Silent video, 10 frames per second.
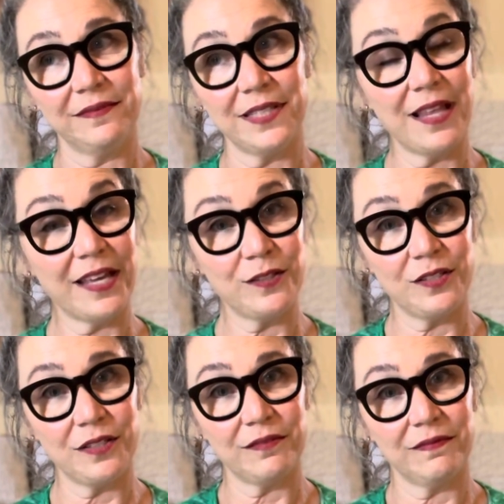The
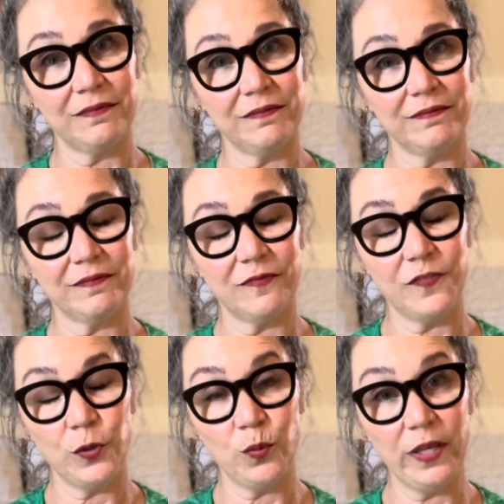last
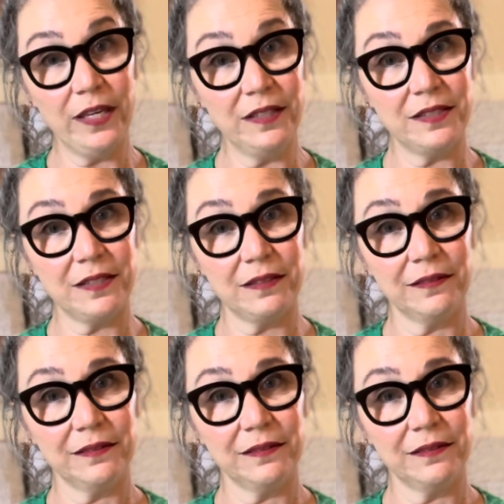few weeks,